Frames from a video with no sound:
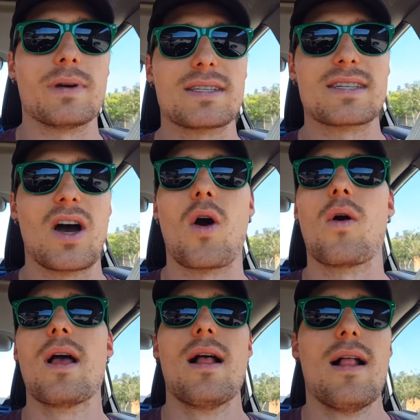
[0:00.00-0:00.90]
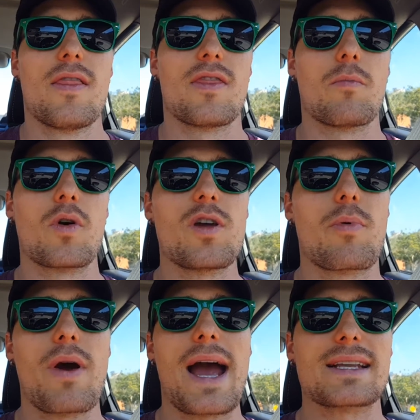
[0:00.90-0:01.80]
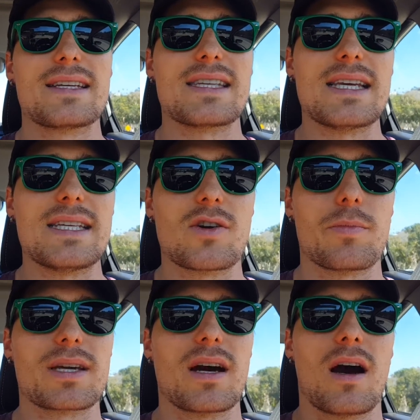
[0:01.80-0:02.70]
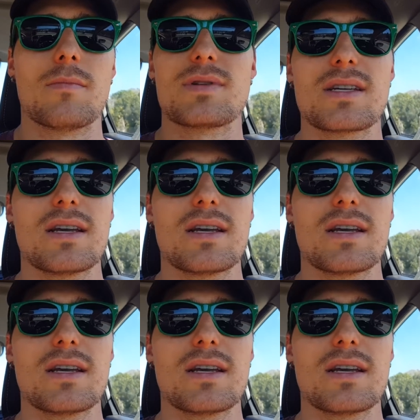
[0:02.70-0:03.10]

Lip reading: So the more you practice, the easier it becomes,